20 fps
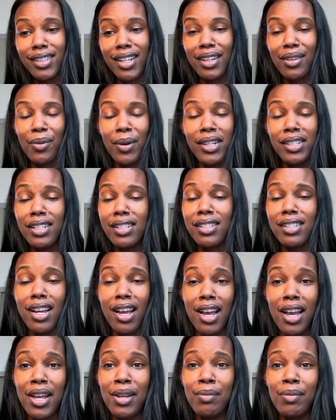wasting
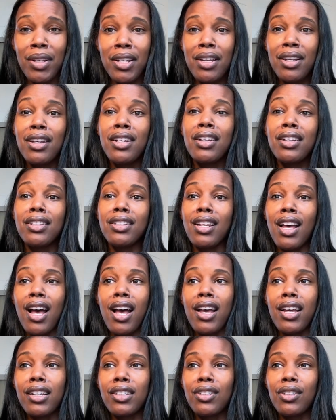time,
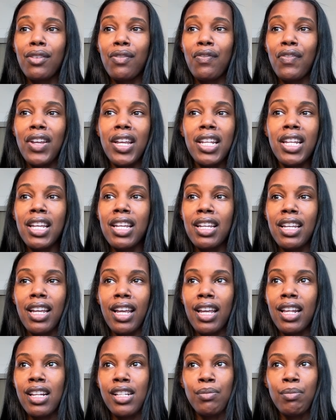not feeding
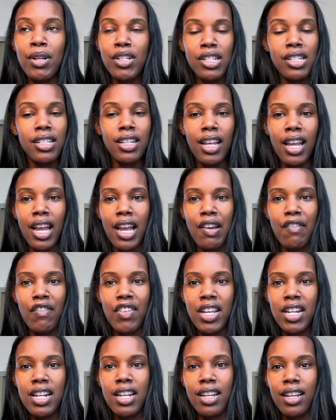it as much as it can,
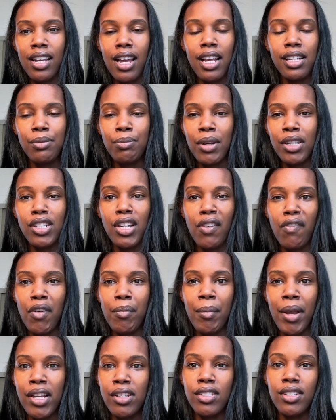feeding as much
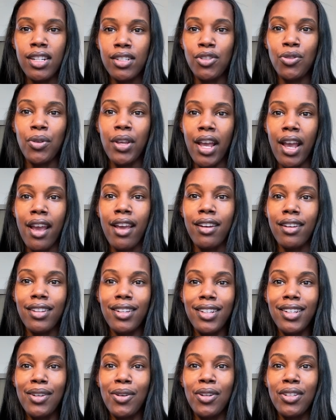information as you can
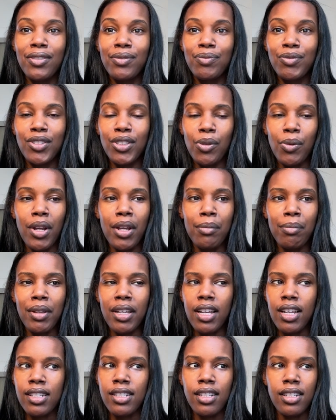to it,
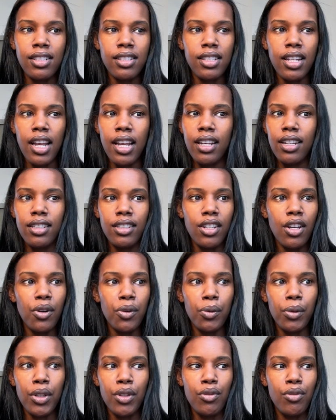because it's like, yo,
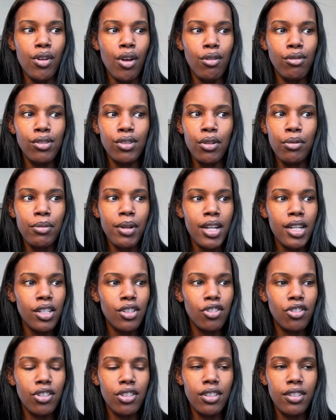when you know so
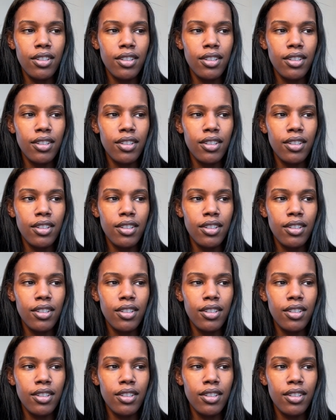much,